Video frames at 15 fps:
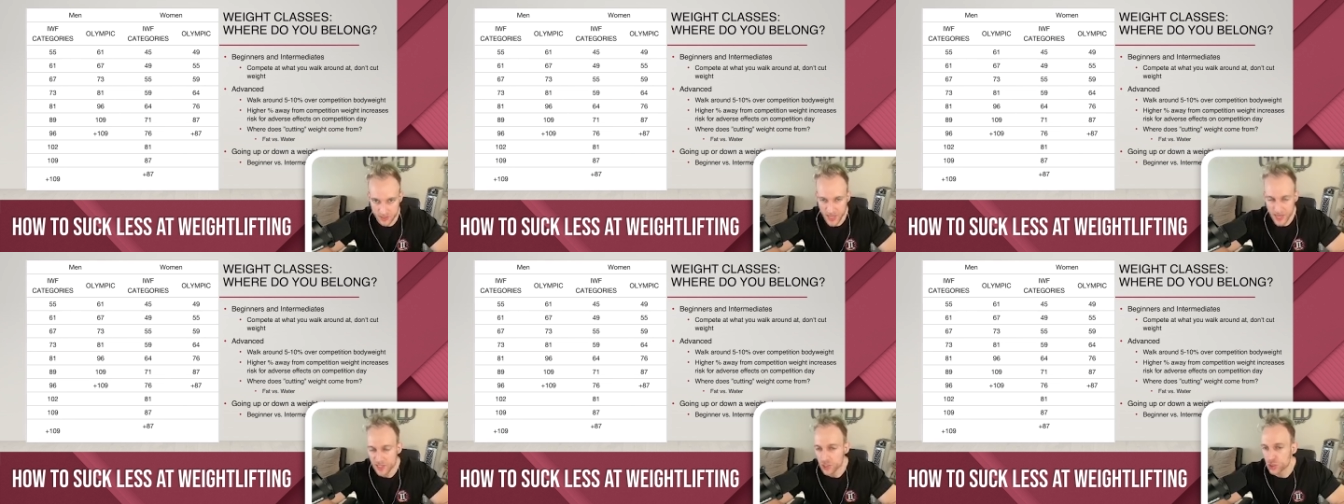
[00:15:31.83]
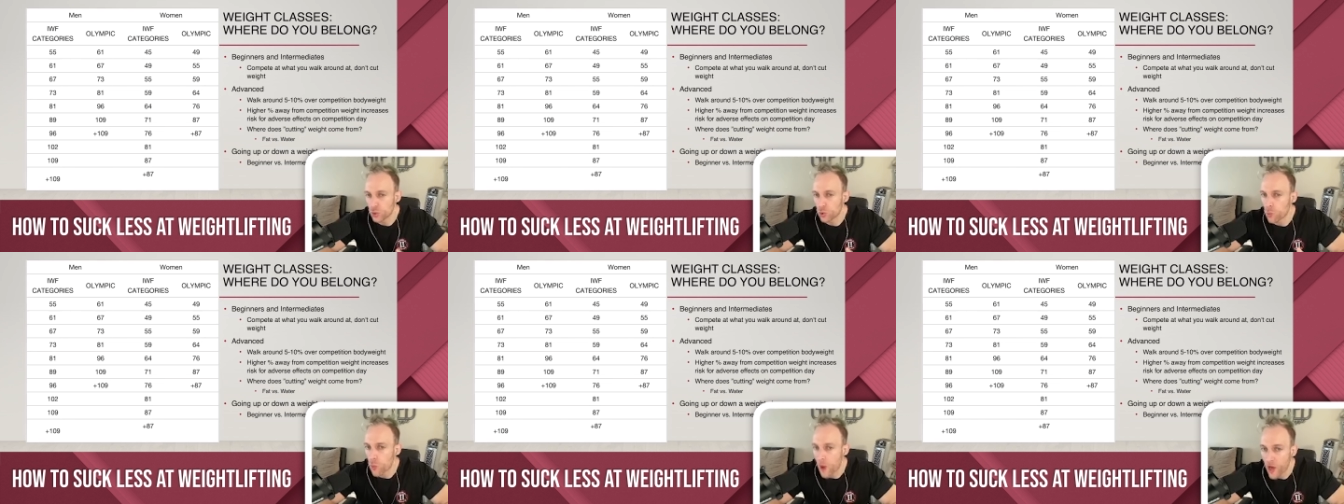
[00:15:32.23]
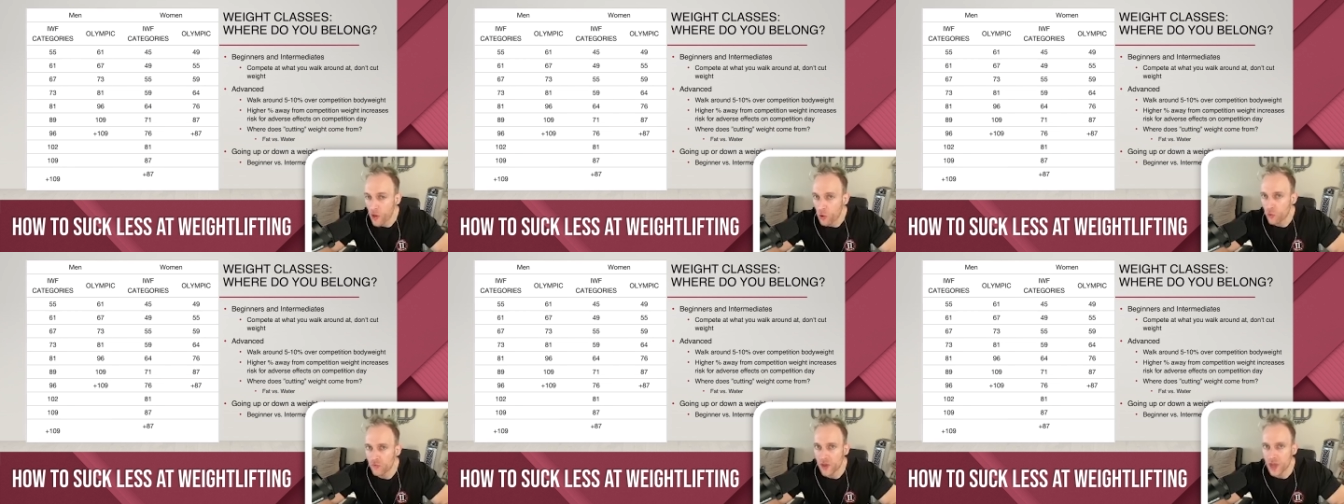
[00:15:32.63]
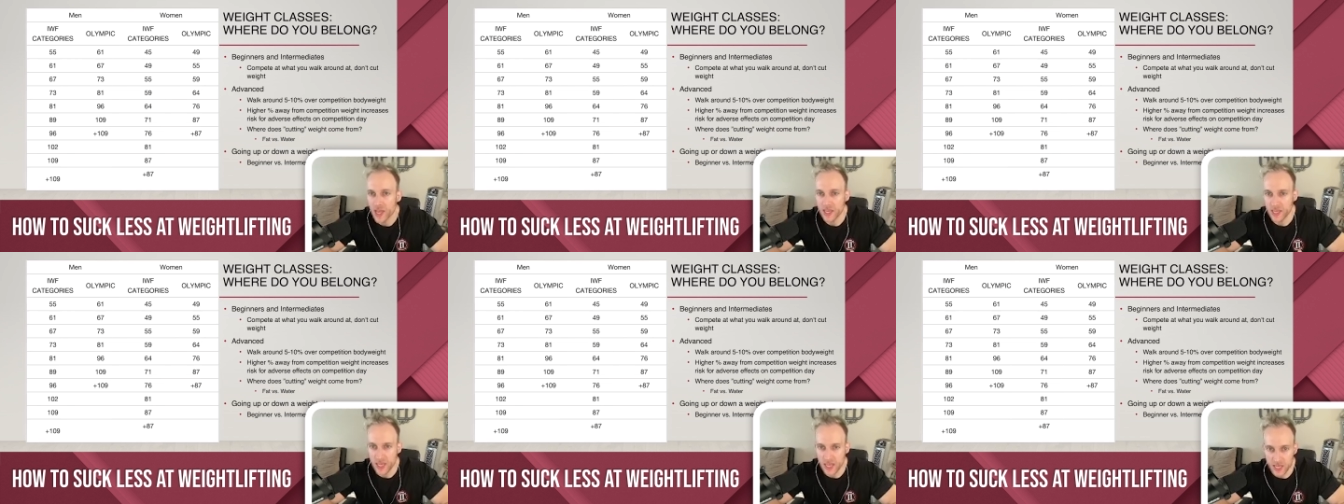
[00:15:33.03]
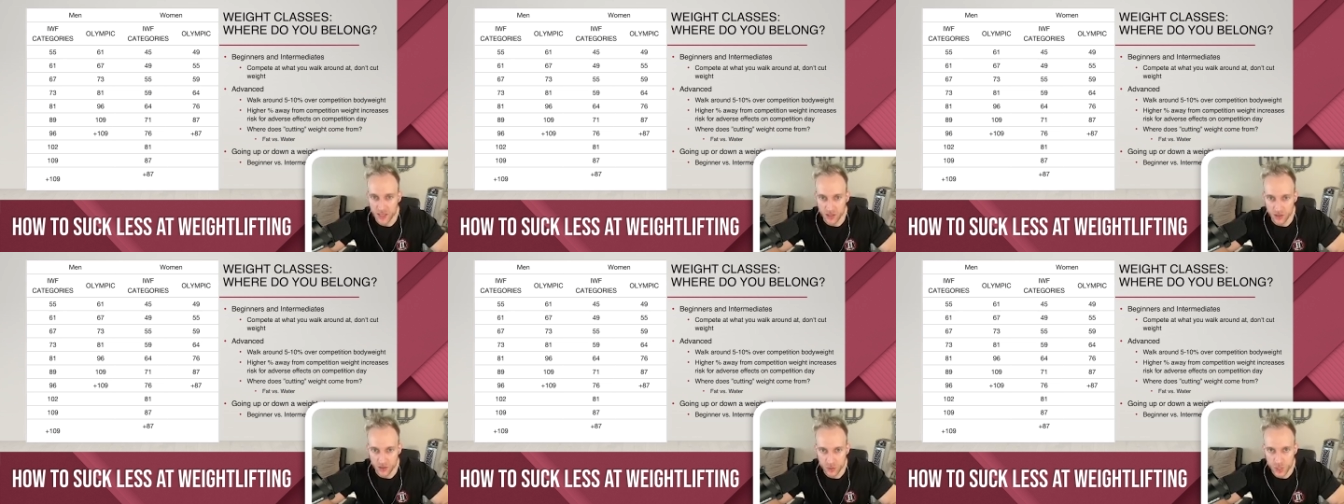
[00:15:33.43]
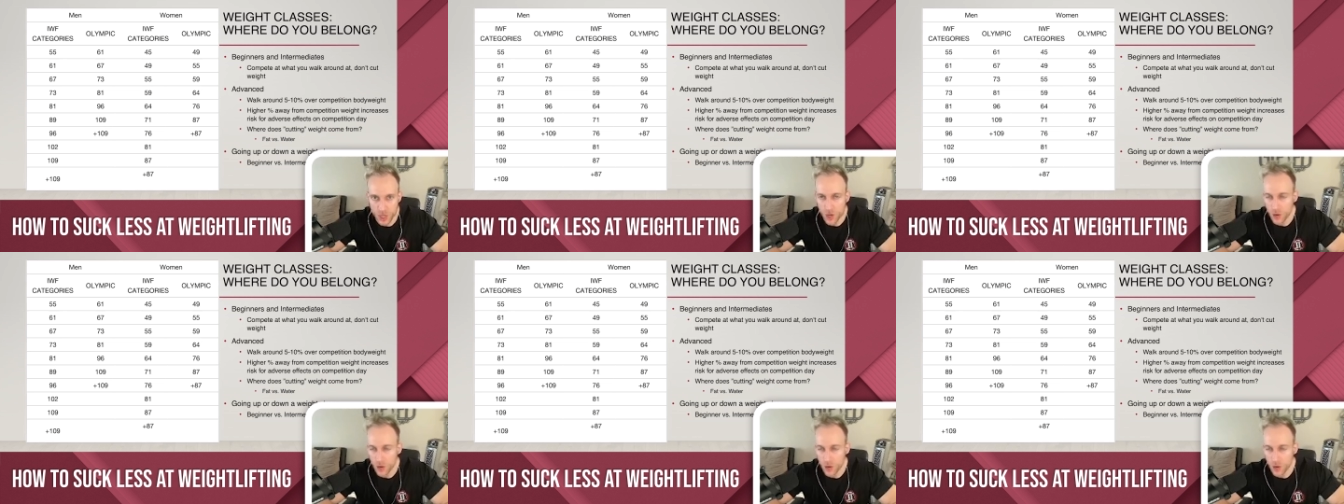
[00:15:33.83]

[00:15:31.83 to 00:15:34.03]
That is 12 kilos.